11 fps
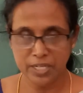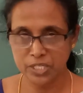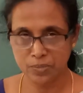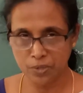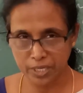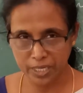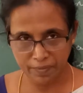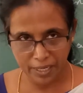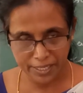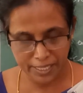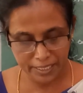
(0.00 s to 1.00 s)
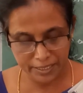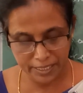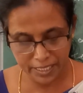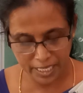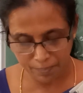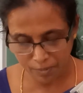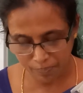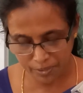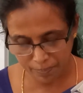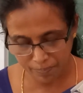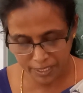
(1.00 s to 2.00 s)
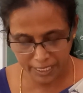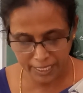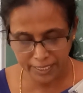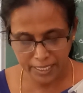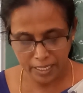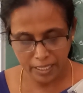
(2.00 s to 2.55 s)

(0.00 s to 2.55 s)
Once more I will read the name of the breed.